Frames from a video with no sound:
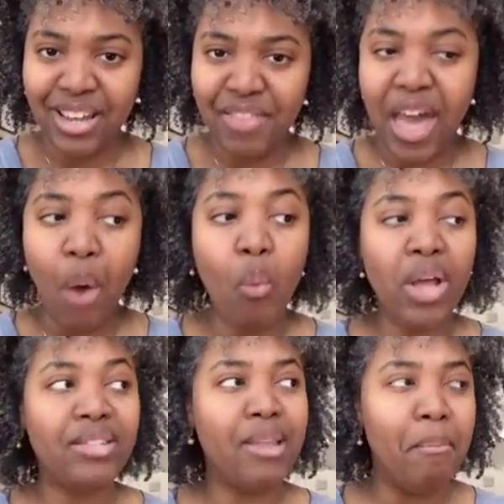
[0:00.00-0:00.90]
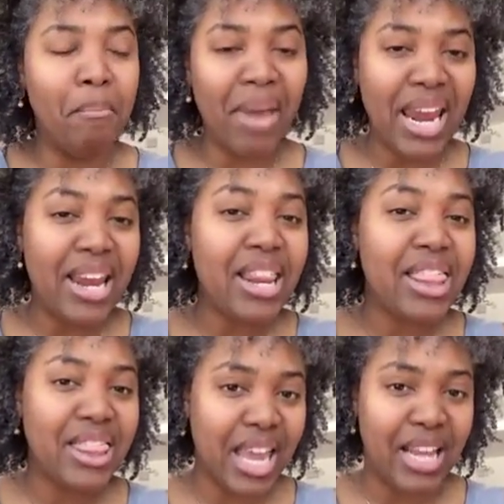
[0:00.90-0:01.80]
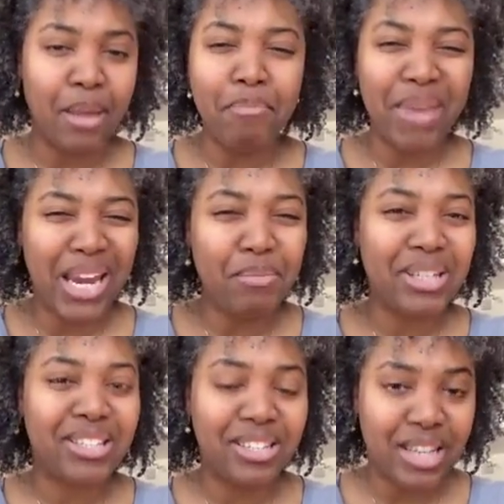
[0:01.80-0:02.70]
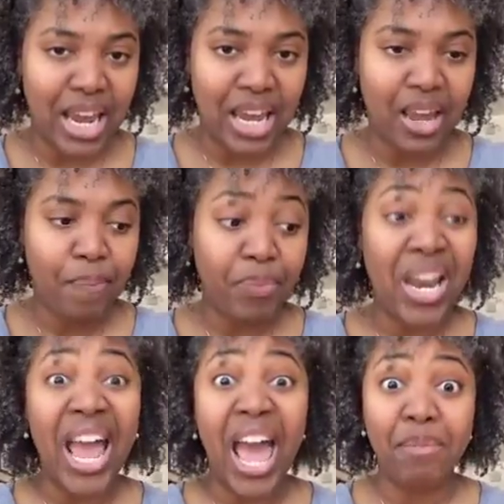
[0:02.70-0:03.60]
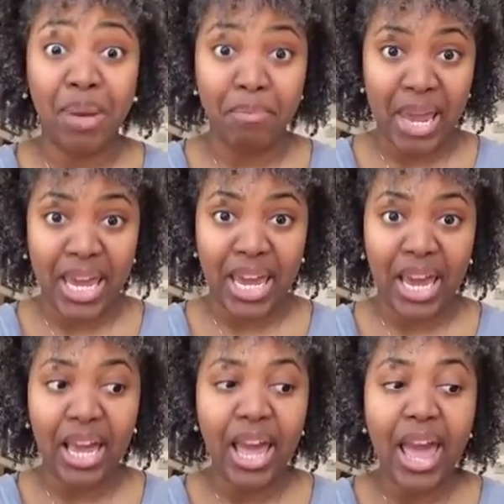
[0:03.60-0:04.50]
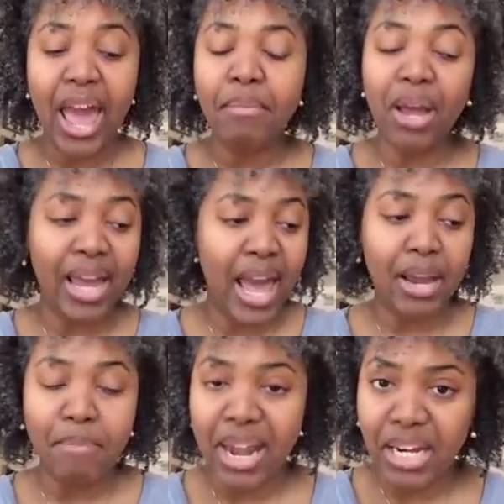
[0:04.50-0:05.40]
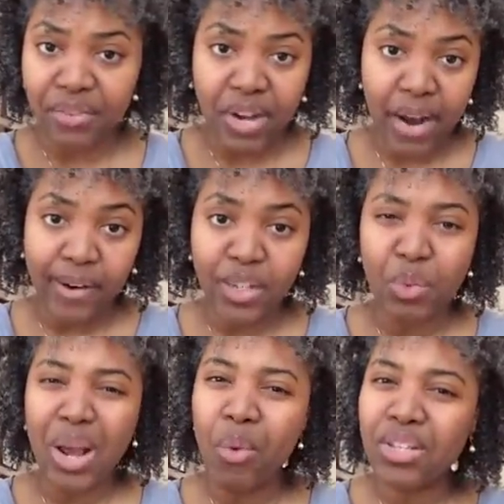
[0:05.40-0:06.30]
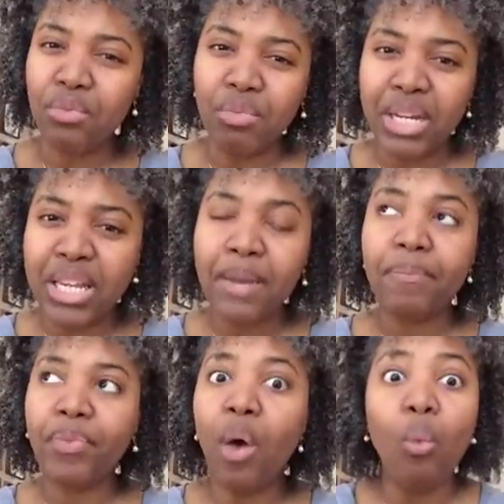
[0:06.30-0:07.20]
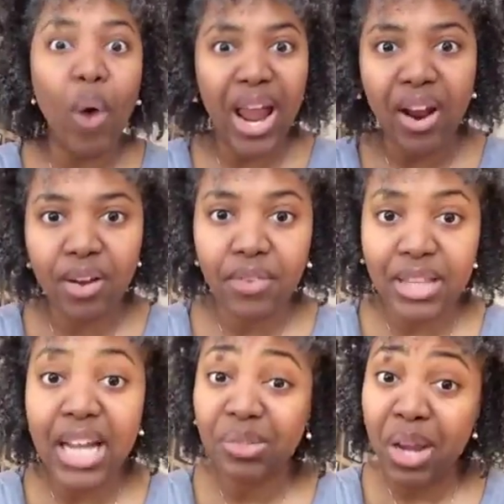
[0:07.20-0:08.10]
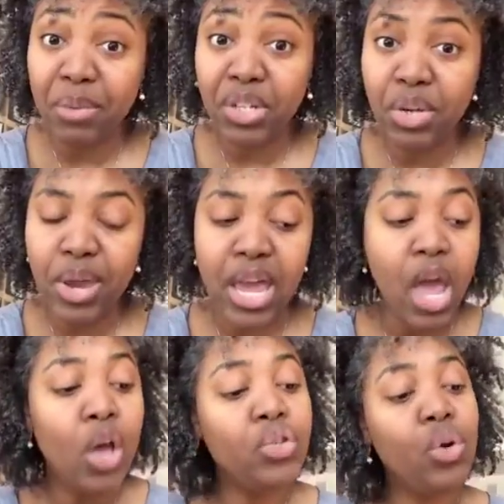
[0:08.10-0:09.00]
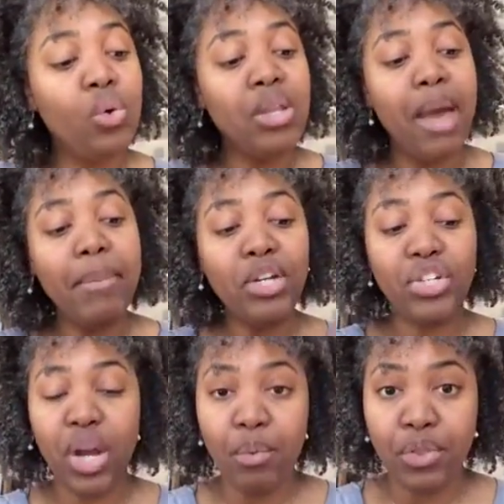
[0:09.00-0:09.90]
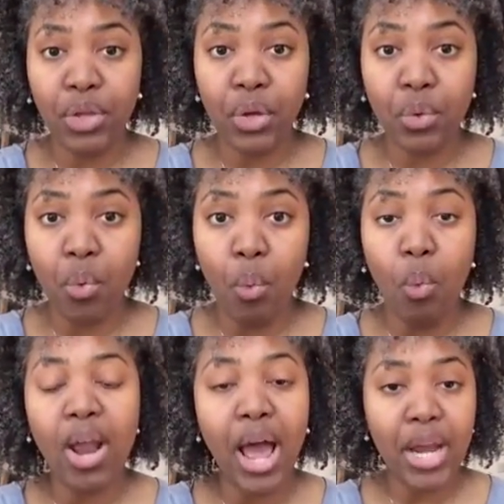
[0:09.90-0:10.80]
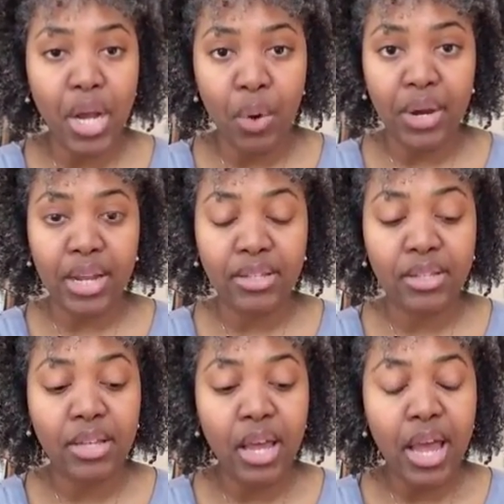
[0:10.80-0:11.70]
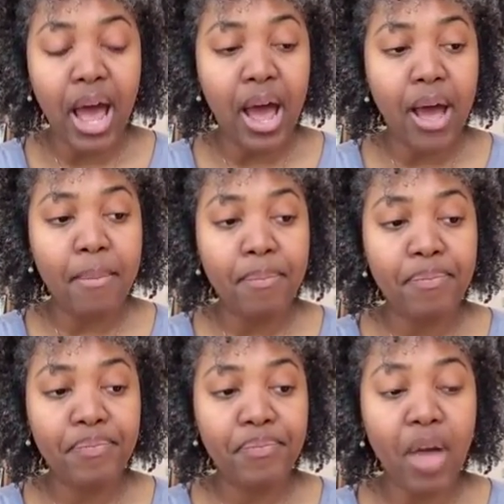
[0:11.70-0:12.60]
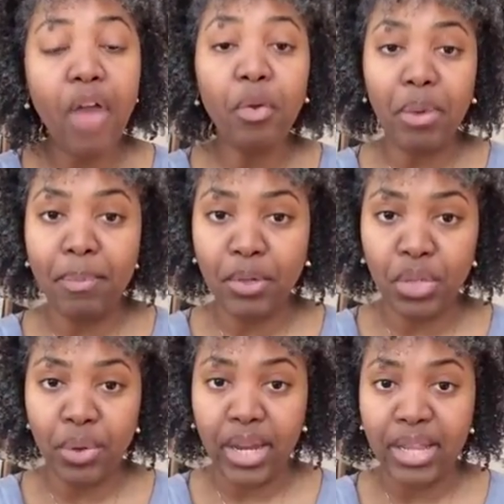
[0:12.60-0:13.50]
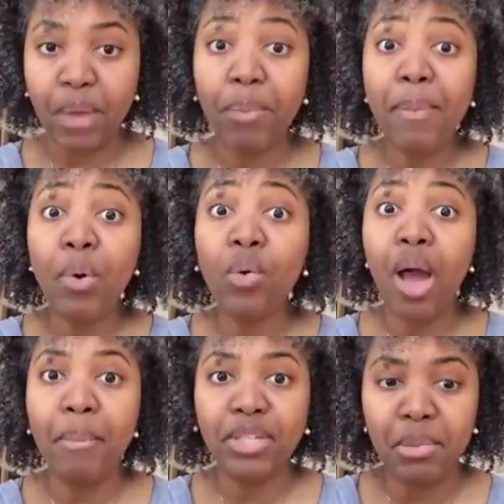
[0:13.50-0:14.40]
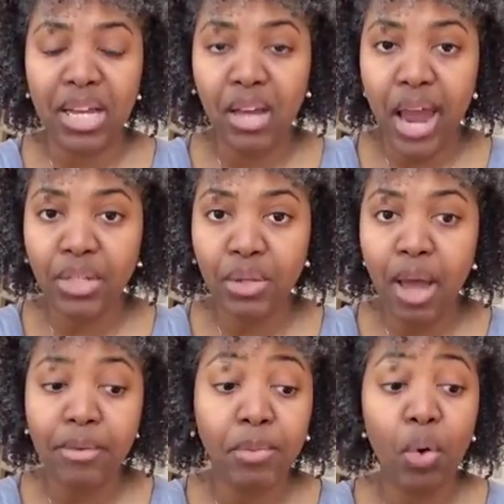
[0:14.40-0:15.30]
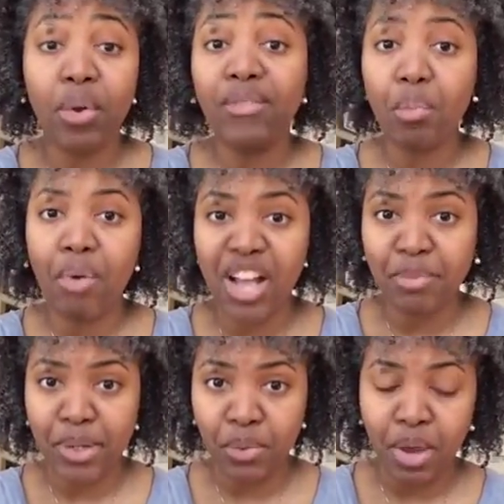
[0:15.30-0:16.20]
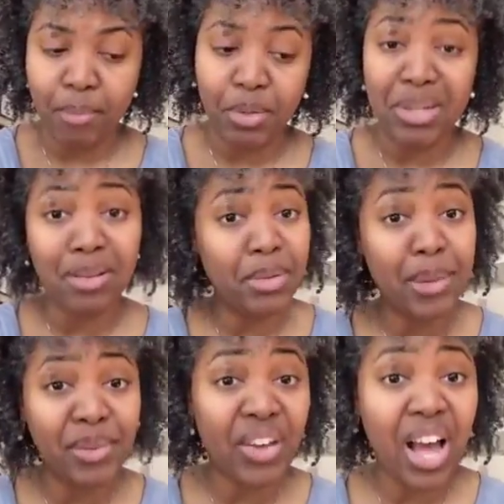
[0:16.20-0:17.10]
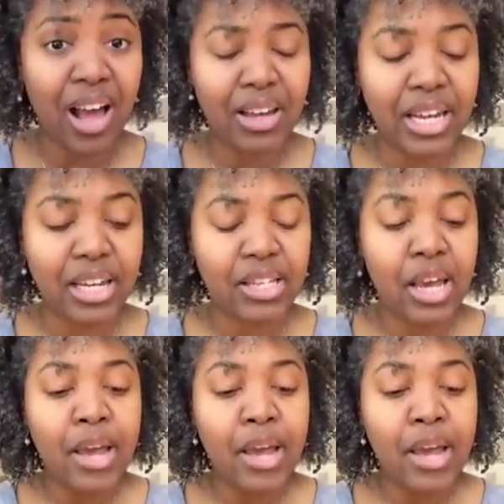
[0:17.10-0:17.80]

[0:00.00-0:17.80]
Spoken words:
That was the main thing, the main mistake that I had been making. And again, in many different areas when I wasn't really aware that that's what I was doing. So let me share with you what I notice other people doing, like people who come to me, clients who come to me, or even prospects who come to me, sometimes even colleagues,